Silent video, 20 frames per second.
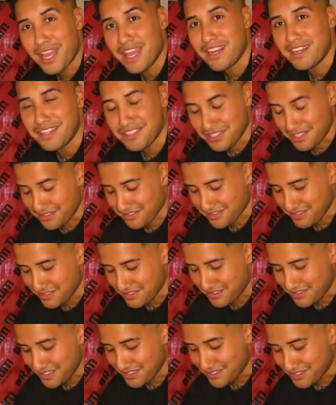any
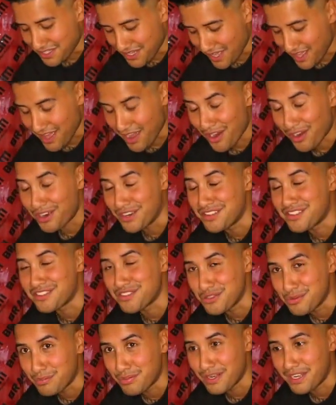justice. These are
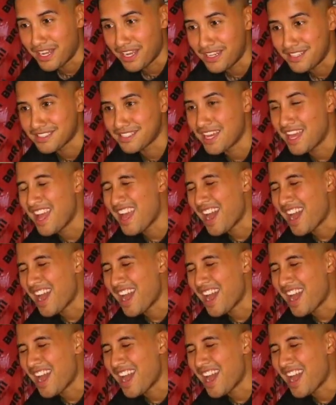super nice.